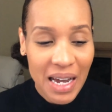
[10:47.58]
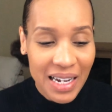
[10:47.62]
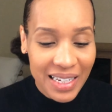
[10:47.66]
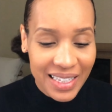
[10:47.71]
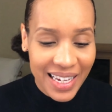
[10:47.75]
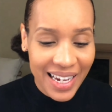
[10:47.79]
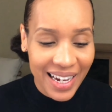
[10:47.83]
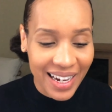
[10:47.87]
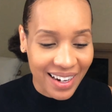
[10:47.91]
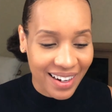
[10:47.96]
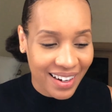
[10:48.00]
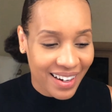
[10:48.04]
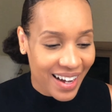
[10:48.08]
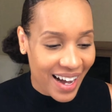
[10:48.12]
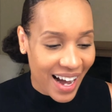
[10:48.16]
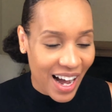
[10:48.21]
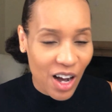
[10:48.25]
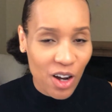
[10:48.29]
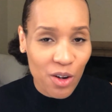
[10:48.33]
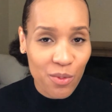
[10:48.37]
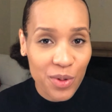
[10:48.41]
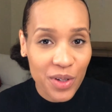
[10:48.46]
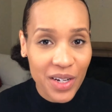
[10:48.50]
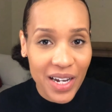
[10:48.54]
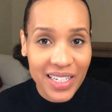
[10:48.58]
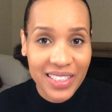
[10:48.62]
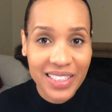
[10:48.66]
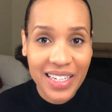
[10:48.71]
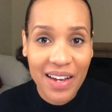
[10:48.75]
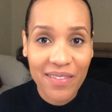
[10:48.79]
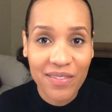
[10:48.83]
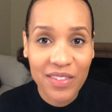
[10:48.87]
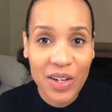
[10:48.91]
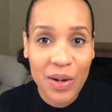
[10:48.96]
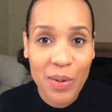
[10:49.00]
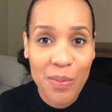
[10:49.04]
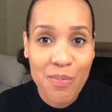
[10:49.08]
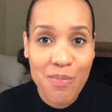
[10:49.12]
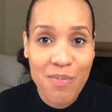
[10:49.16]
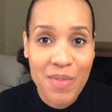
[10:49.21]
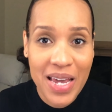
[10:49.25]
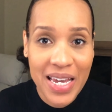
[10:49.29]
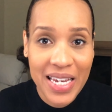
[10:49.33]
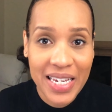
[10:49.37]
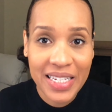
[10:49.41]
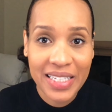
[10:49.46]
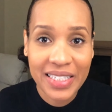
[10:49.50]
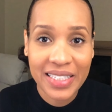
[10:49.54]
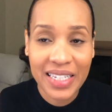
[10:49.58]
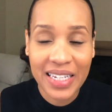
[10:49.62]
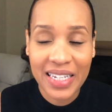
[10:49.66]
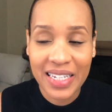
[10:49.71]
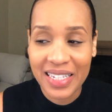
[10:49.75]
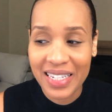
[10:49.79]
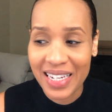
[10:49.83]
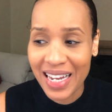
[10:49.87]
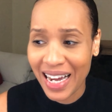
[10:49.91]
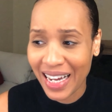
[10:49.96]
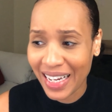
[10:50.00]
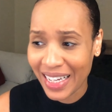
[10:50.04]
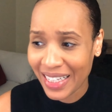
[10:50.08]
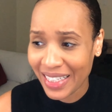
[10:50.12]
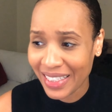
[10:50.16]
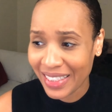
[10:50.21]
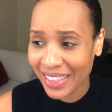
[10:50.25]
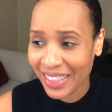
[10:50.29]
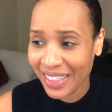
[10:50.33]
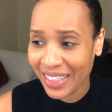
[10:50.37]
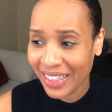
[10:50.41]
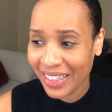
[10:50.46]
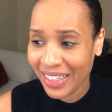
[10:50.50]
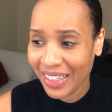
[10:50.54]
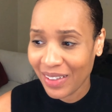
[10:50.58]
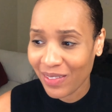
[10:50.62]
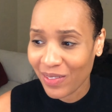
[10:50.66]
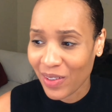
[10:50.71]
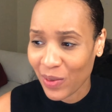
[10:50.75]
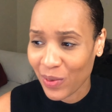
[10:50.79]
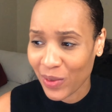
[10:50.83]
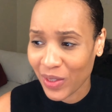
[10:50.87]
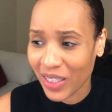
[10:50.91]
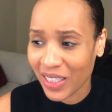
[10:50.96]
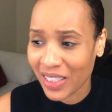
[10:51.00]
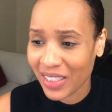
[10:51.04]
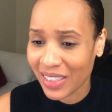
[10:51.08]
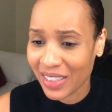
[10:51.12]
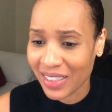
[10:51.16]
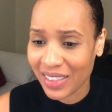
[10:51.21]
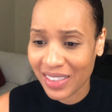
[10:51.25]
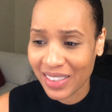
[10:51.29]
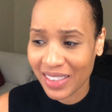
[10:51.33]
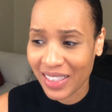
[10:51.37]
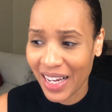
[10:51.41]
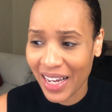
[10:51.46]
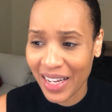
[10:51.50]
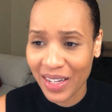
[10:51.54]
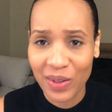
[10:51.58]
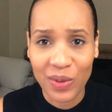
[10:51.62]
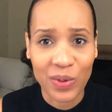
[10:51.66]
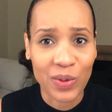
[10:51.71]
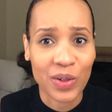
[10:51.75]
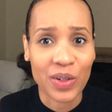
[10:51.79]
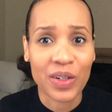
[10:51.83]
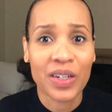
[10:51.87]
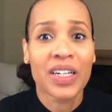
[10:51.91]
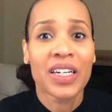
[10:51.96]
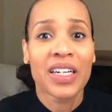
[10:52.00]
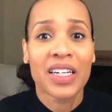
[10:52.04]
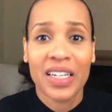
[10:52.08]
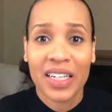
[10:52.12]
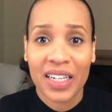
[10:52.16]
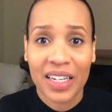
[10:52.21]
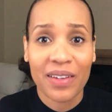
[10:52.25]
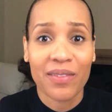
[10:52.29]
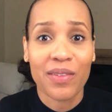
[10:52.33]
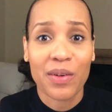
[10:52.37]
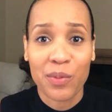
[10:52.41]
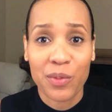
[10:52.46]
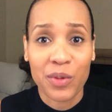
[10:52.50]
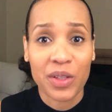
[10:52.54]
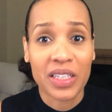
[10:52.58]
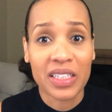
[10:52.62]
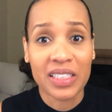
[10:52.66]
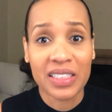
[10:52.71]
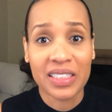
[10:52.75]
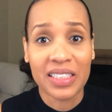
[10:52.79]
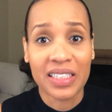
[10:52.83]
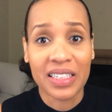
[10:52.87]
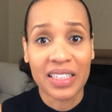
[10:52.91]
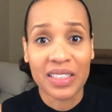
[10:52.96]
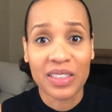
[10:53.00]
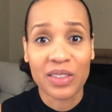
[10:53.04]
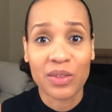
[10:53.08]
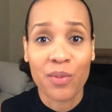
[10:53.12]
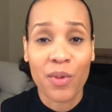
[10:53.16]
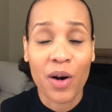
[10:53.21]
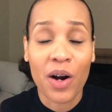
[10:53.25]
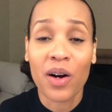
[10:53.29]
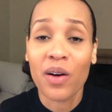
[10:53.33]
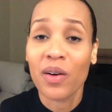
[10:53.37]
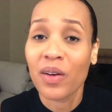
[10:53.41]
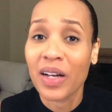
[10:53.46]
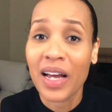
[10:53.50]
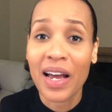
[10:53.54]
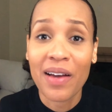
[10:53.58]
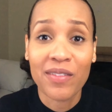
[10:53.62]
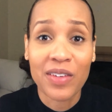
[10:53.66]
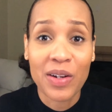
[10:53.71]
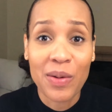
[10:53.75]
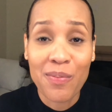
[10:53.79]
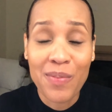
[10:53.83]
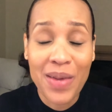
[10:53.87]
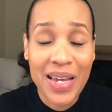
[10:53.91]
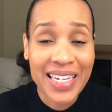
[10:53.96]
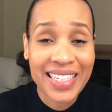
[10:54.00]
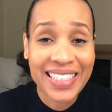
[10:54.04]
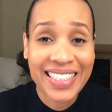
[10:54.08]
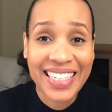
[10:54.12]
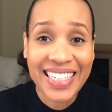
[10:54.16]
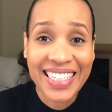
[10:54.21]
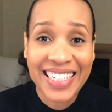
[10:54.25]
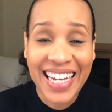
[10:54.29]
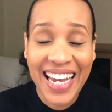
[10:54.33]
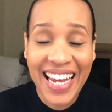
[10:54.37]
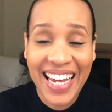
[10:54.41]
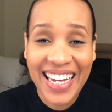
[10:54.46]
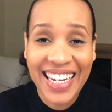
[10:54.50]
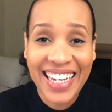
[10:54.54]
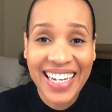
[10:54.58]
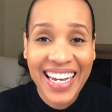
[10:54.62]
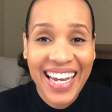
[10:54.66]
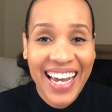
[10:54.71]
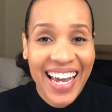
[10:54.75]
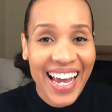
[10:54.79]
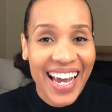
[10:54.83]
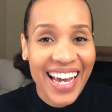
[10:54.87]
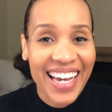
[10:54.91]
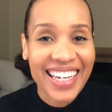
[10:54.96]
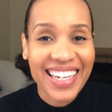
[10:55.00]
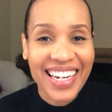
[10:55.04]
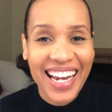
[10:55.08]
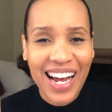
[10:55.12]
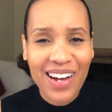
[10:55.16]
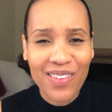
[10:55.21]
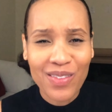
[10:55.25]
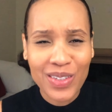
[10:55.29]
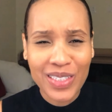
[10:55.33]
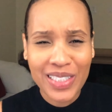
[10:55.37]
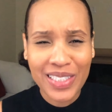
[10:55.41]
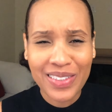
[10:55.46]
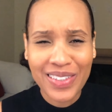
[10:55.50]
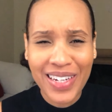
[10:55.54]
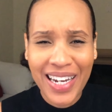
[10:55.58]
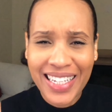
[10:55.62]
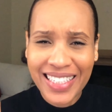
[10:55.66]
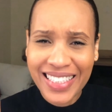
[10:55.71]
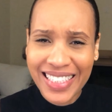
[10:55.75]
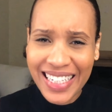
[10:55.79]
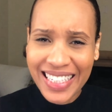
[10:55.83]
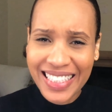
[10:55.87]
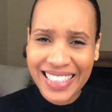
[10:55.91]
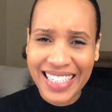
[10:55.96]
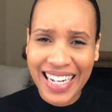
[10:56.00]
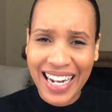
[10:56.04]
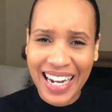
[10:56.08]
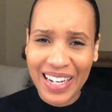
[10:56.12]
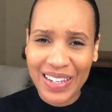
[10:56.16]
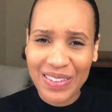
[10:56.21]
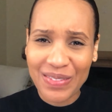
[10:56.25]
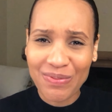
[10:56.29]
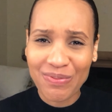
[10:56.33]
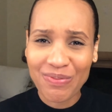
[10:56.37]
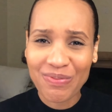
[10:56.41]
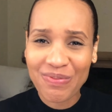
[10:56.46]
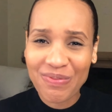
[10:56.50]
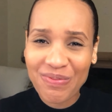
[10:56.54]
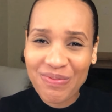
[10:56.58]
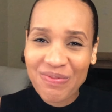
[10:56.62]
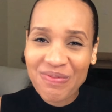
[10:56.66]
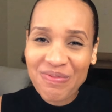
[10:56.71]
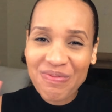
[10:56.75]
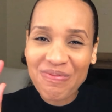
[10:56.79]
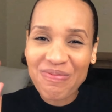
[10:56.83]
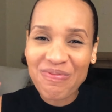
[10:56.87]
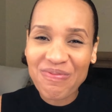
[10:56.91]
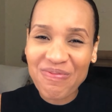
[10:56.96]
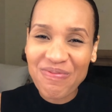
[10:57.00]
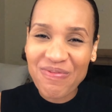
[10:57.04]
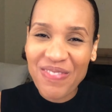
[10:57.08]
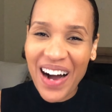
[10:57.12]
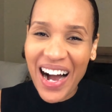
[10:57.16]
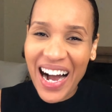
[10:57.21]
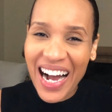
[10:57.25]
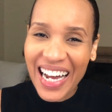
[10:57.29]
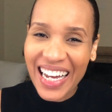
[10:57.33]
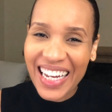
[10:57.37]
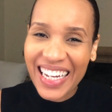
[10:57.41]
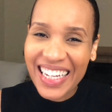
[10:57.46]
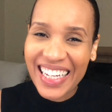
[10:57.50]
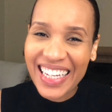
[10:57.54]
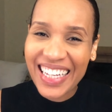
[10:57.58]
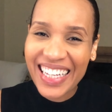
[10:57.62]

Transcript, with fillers: yeah. I hope you guys have an amazing night. If I release this tonight or if I'm releasing it tomorrow, have an amazing day. And I will see you guys next time. Bye.